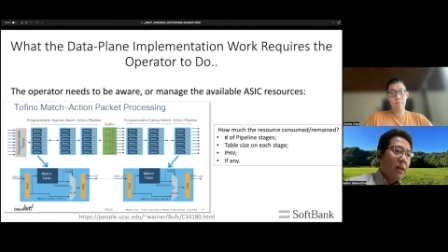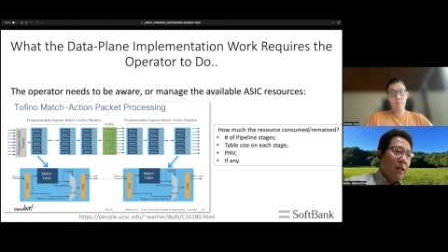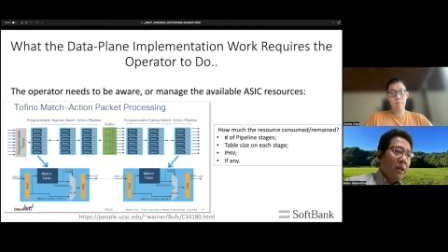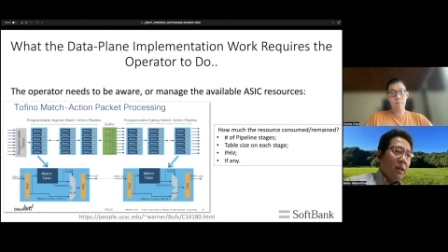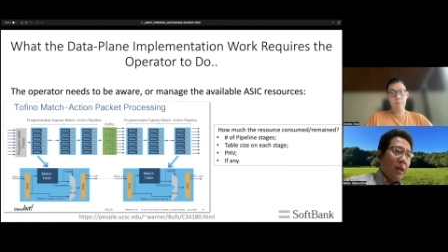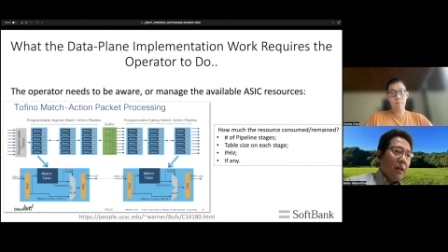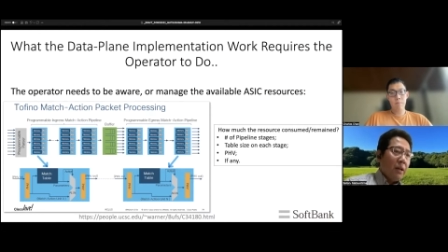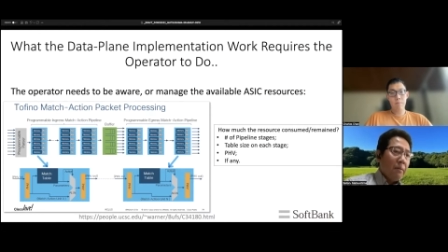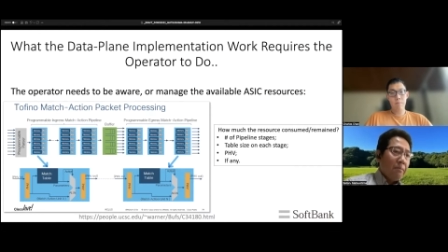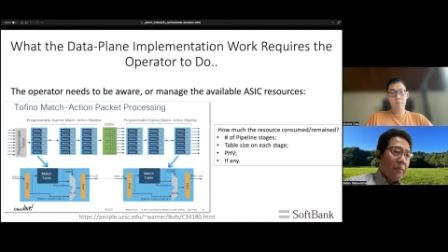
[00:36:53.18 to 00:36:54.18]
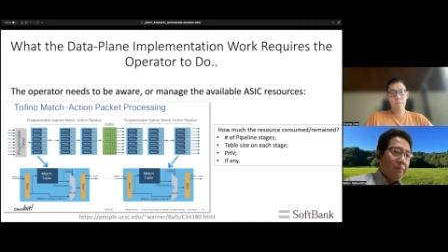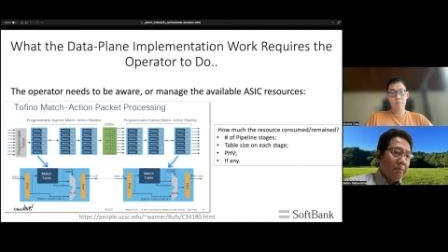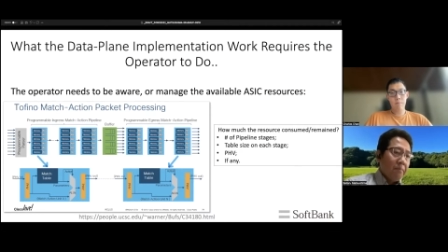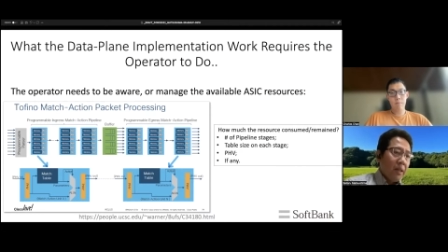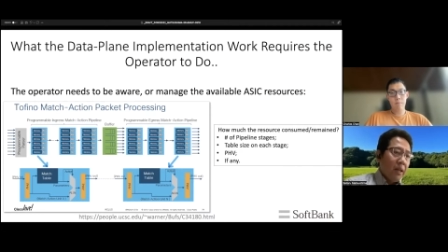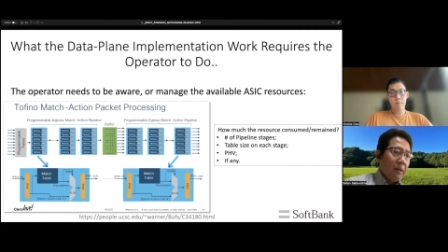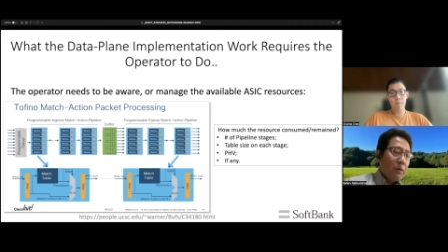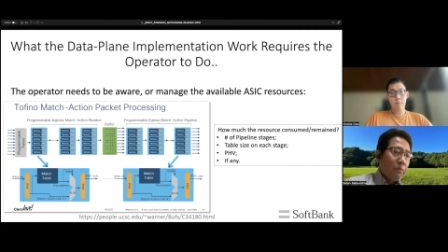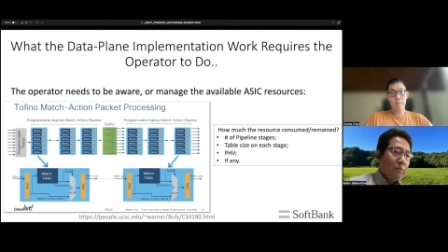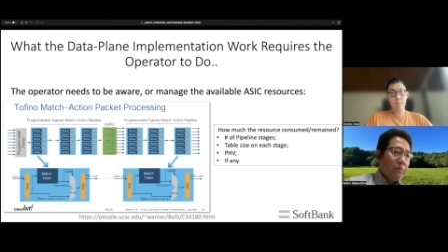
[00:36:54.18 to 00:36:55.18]
I'm
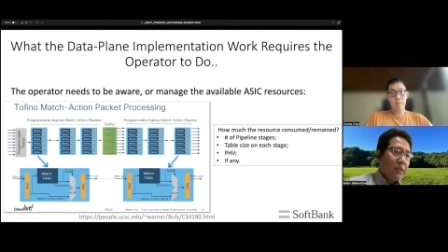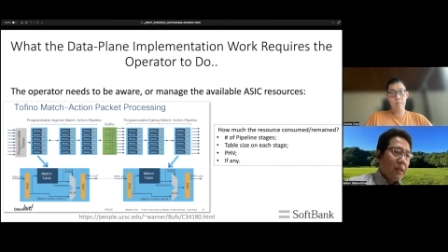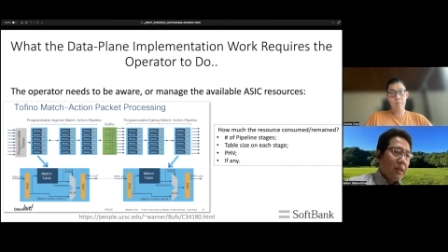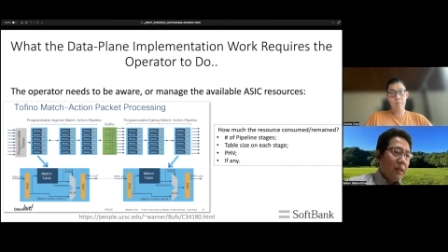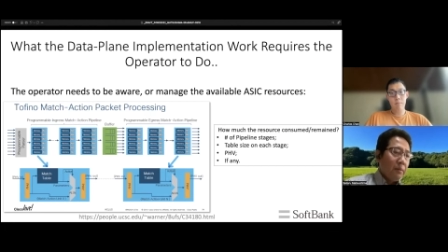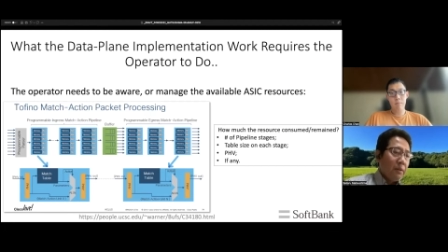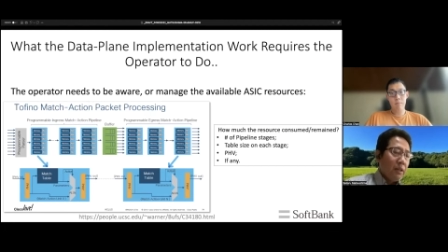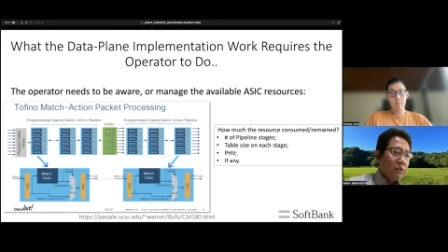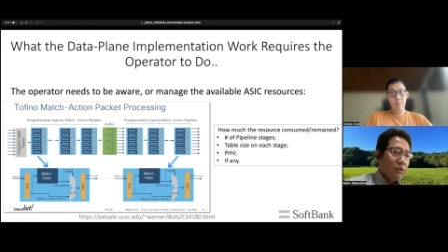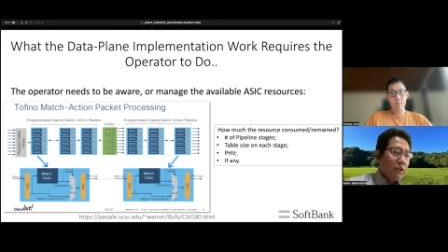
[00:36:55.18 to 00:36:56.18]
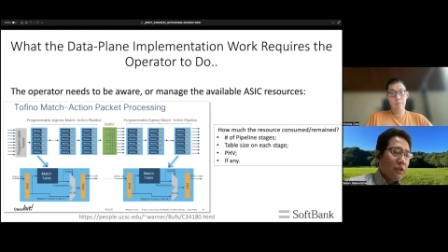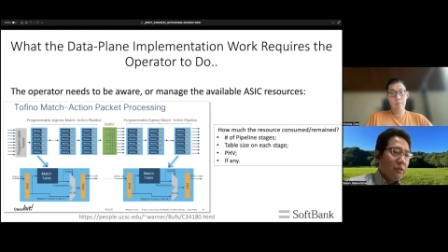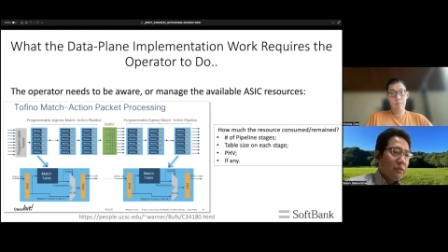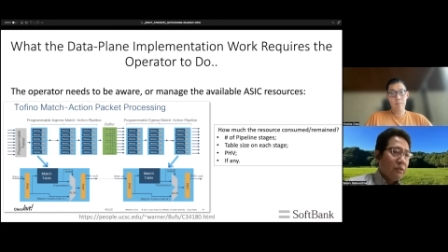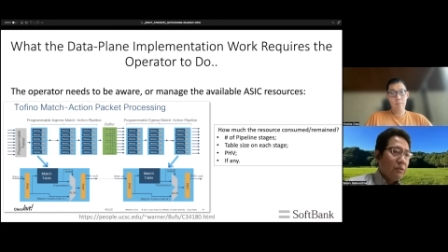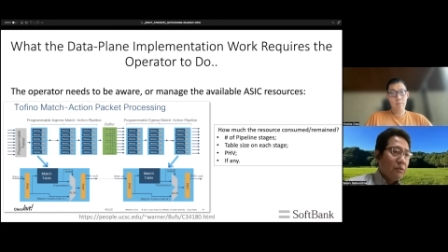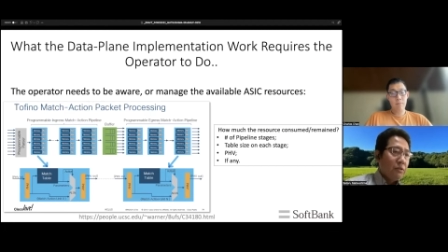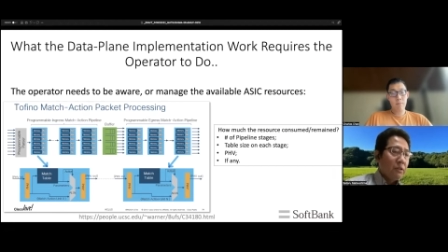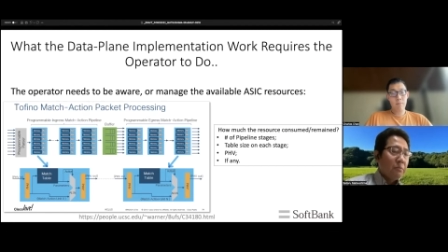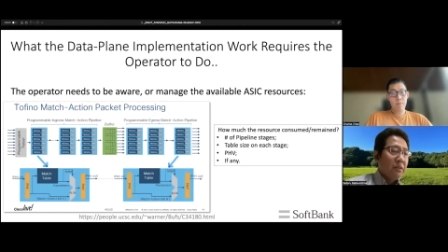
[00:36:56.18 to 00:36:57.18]
hope we can have another chance to
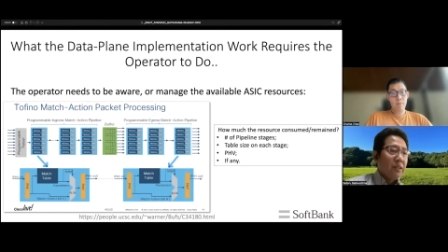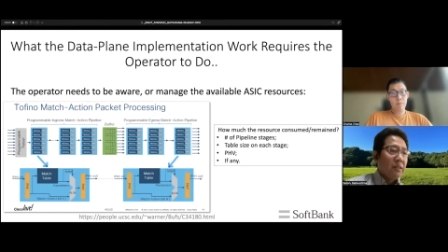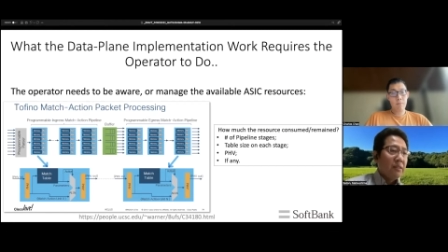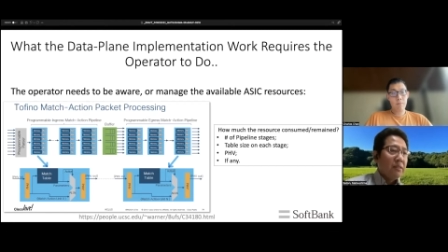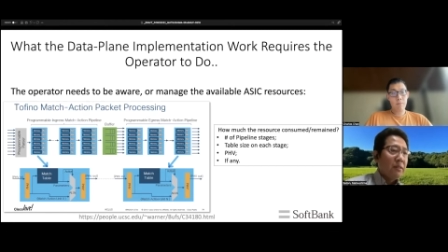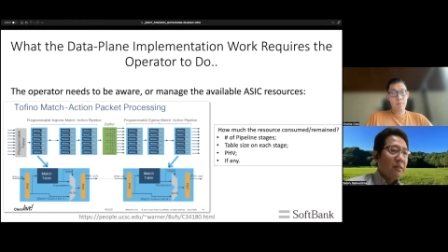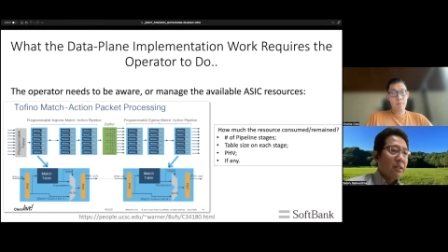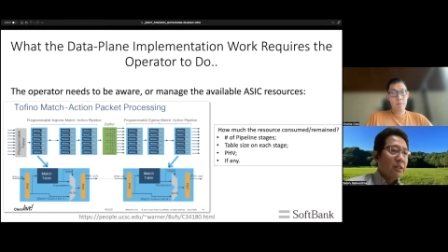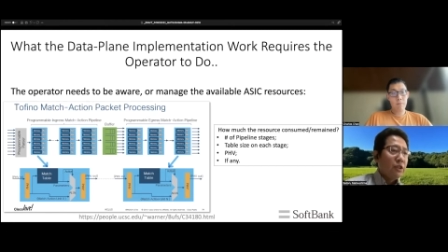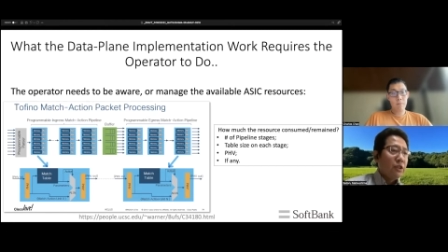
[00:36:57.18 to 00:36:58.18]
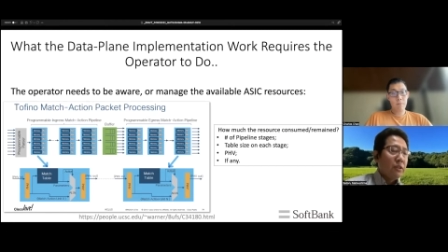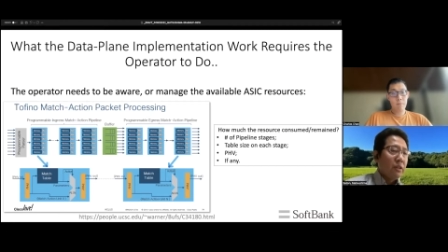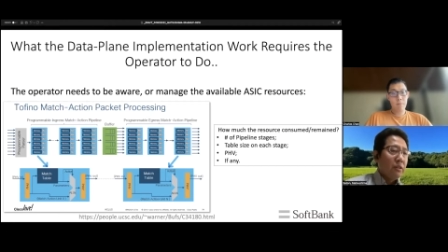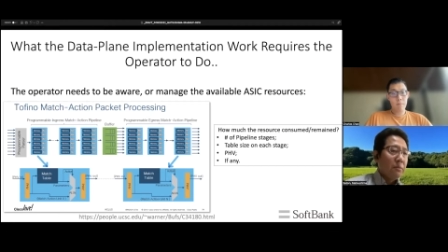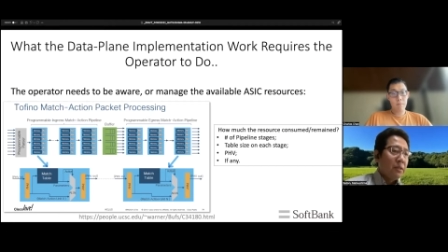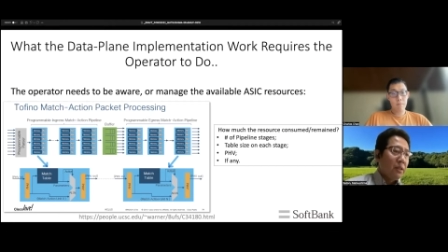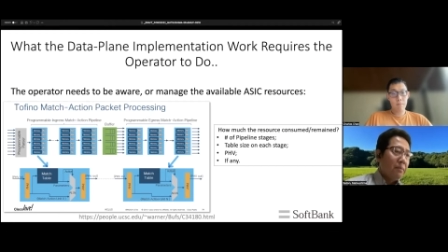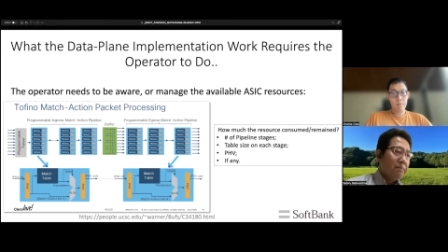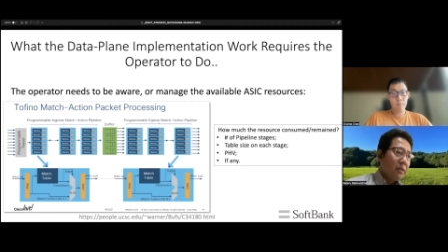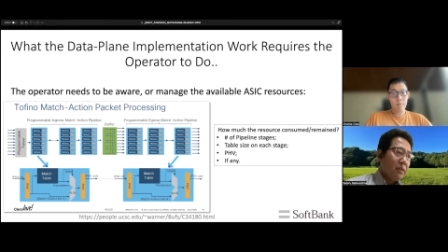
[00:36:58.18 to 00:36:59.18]
explain the much detail of the
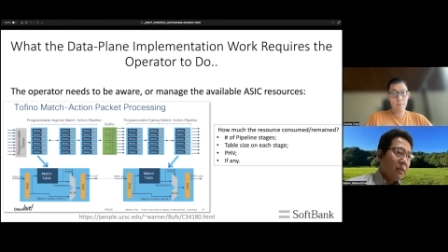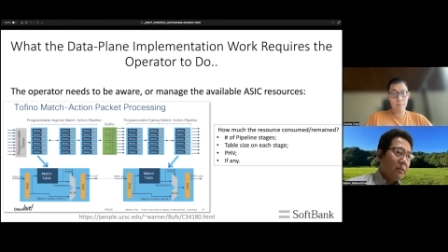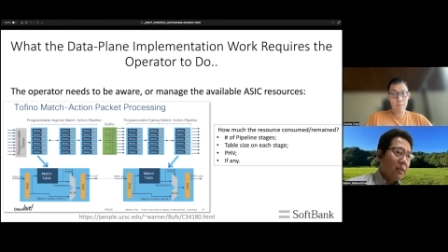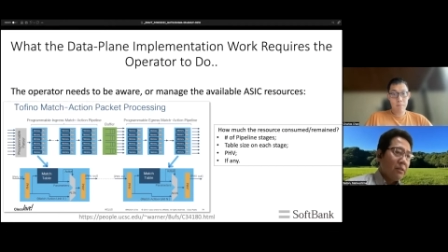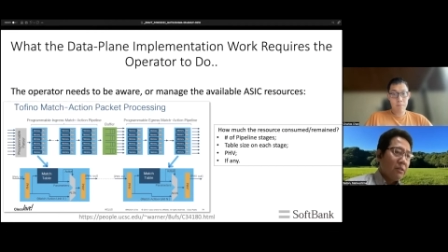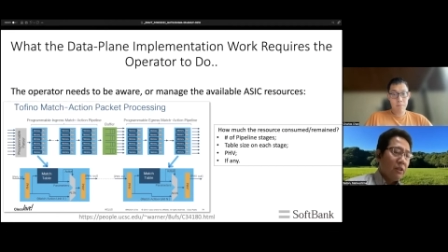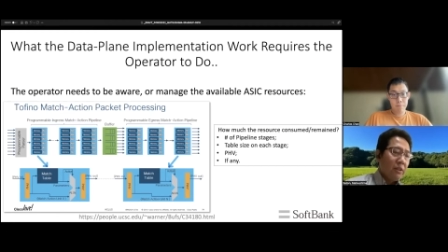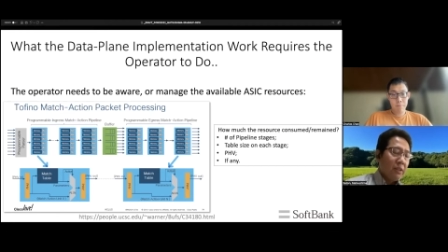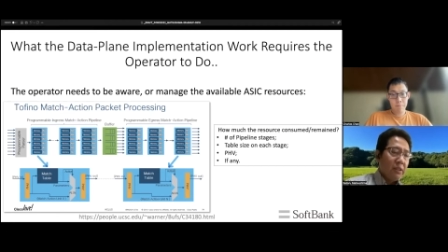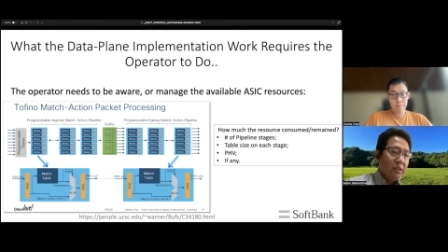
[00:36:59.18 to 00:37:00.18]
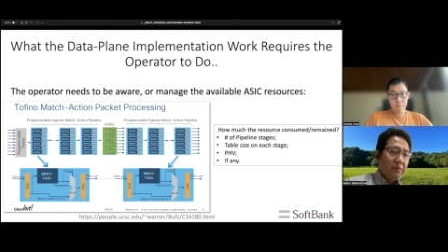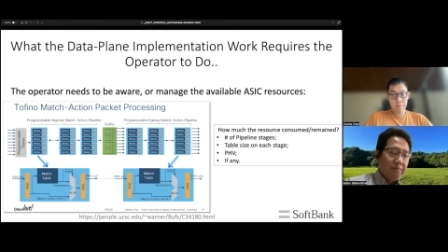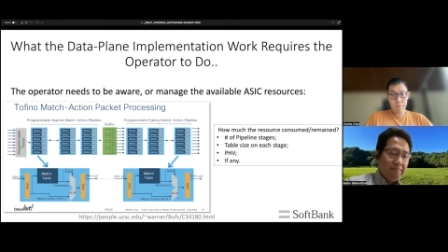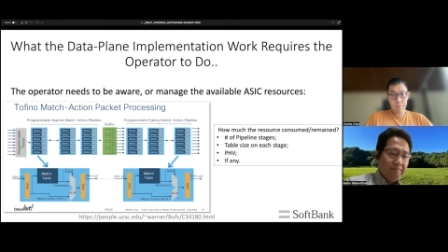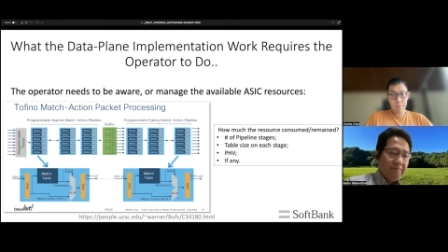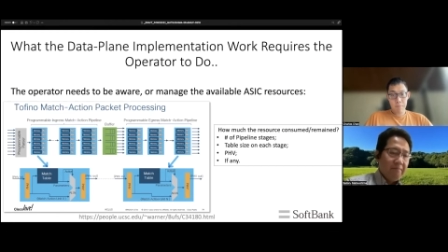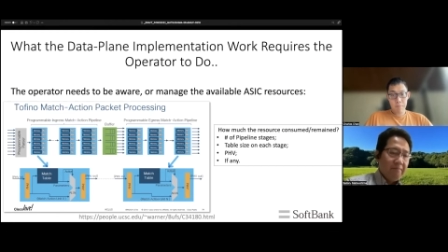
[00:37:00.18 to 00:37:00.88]
that challenge in